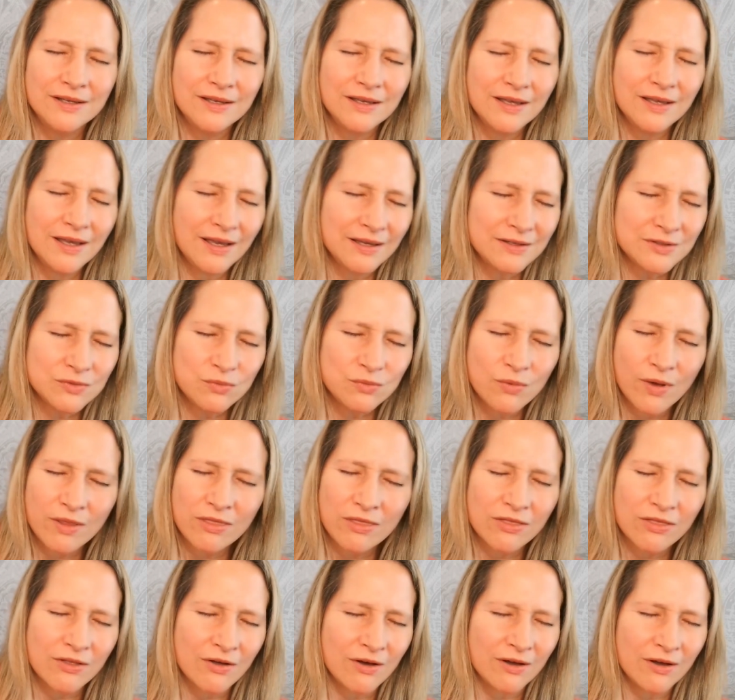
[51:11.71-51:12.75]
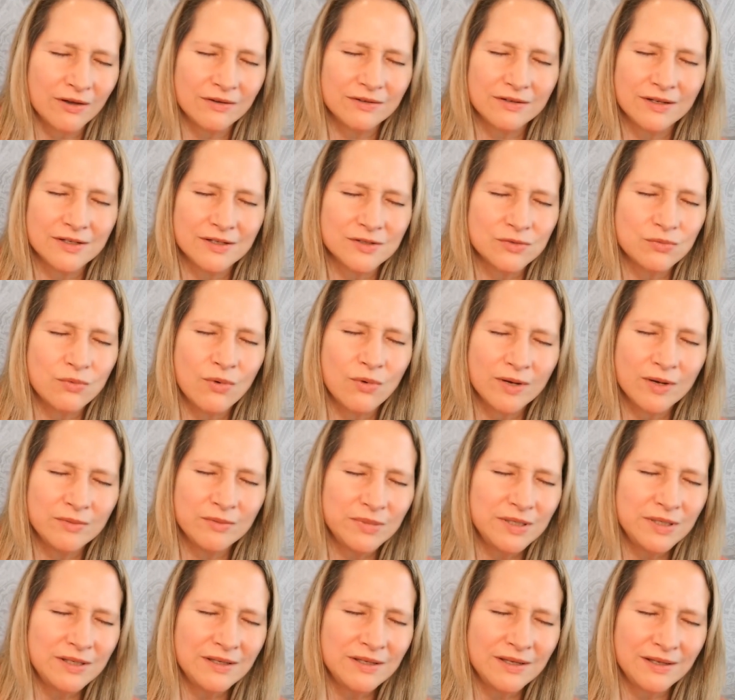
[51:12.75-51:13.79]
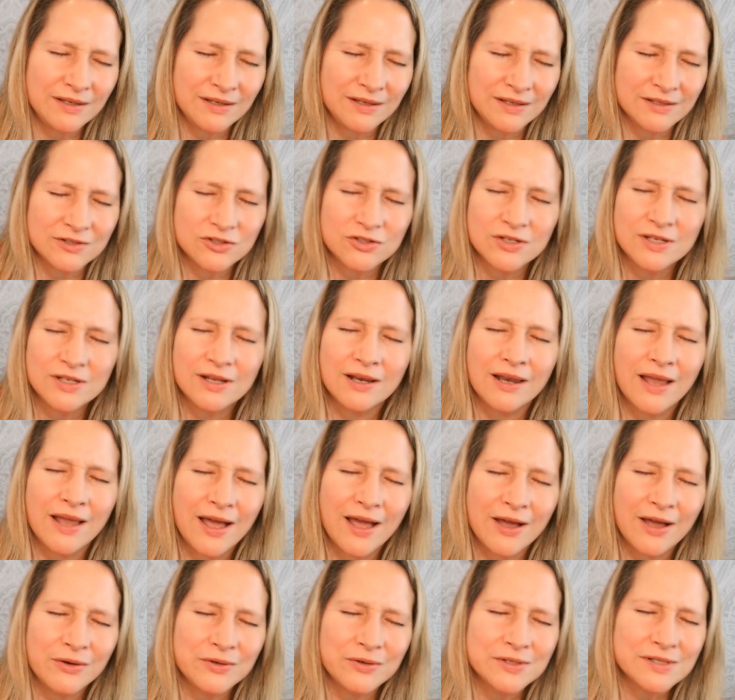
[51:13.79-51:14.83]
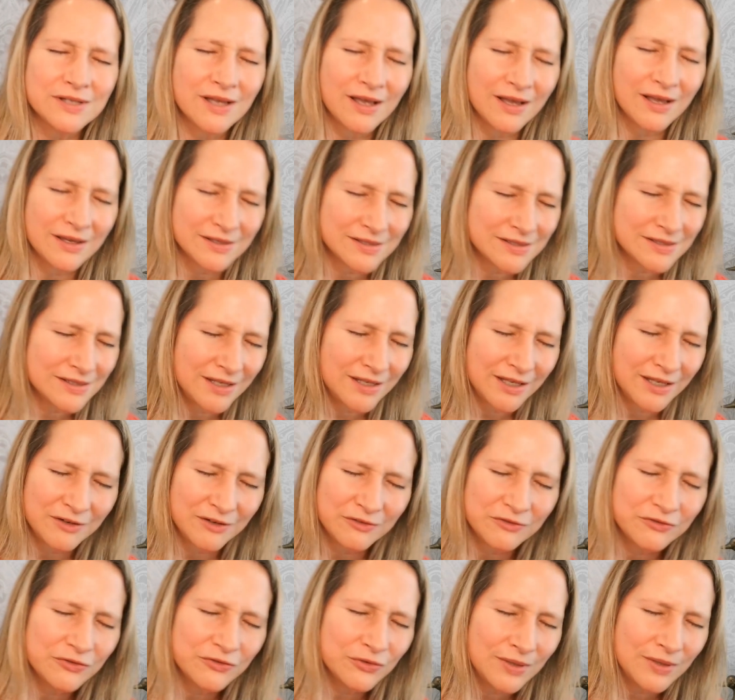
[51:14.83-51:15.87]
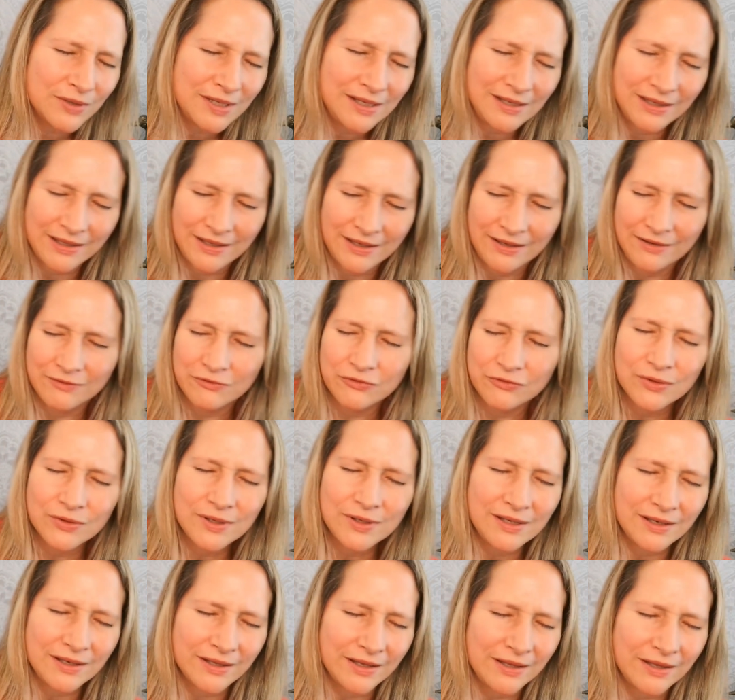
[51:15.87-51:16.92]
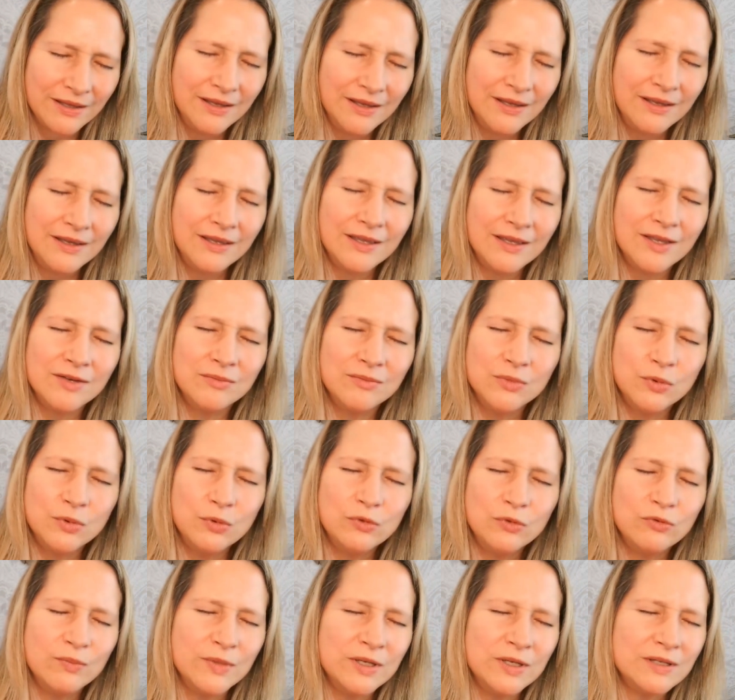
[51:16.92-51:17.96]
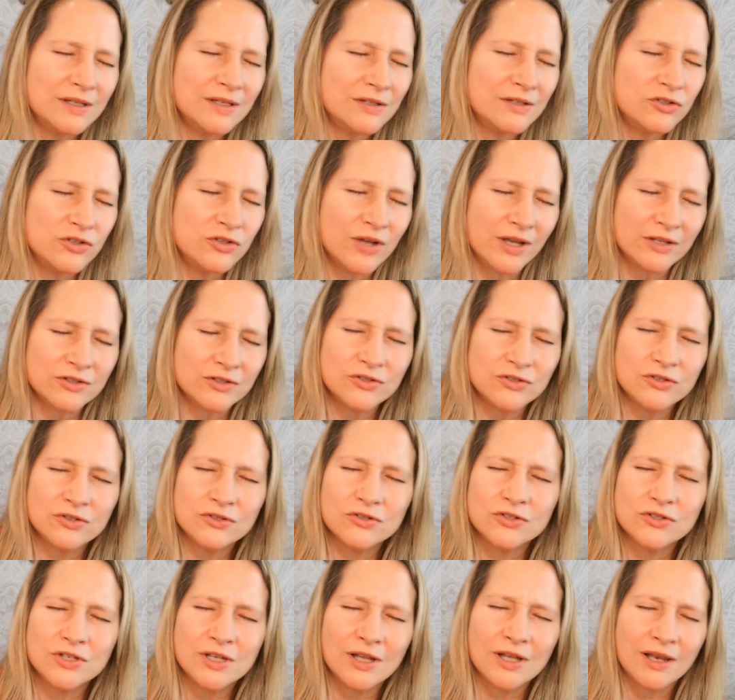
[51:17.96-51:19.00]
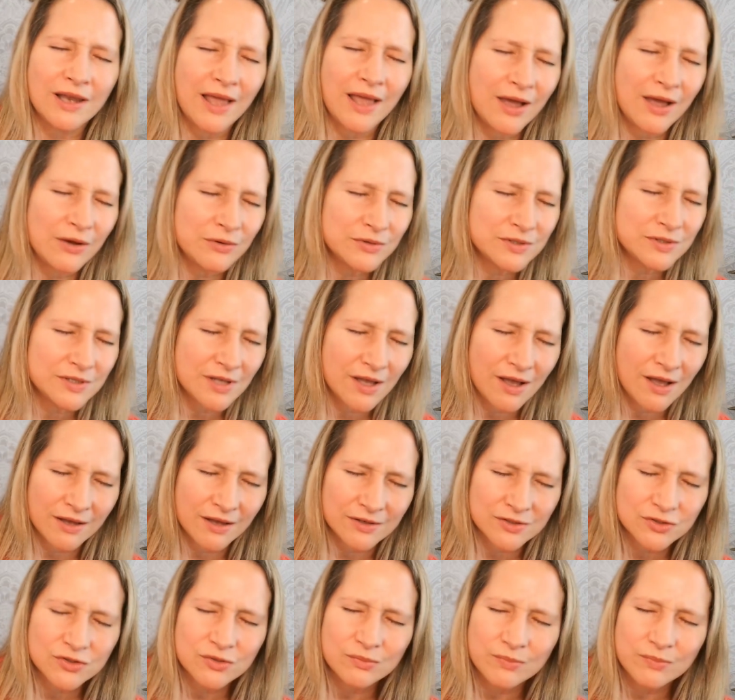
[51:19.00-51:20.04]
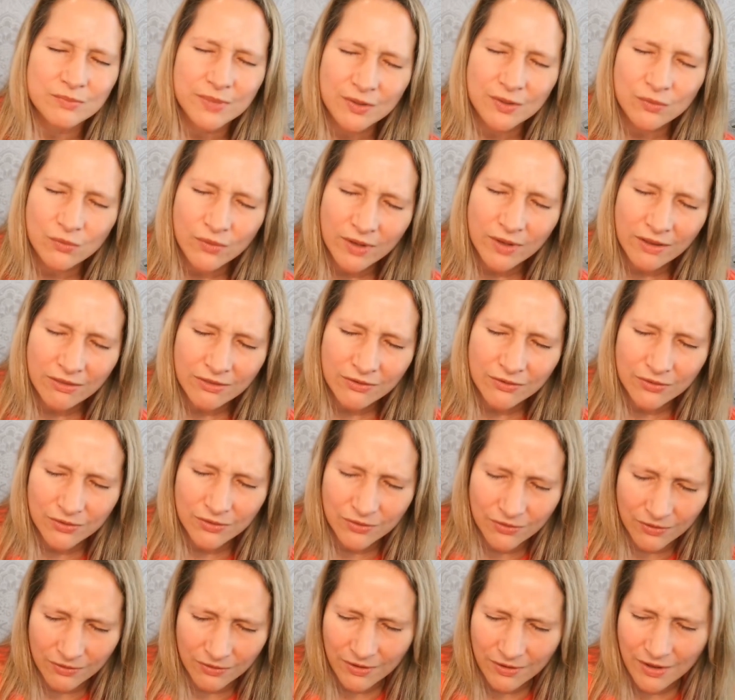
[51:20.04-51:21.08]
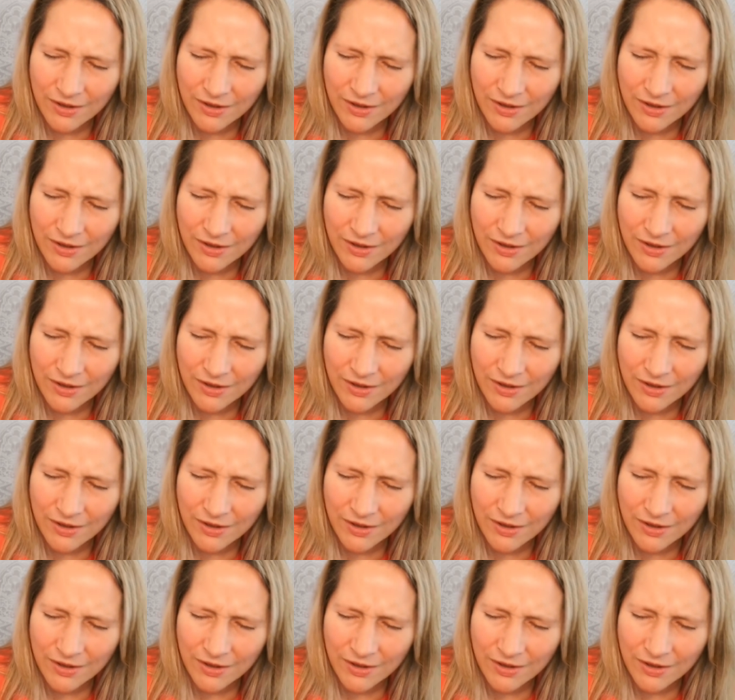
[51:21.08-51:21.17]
as one thought, as one beingness. She allows us in freely, freely, in movement, in gesture. She allows us to be with her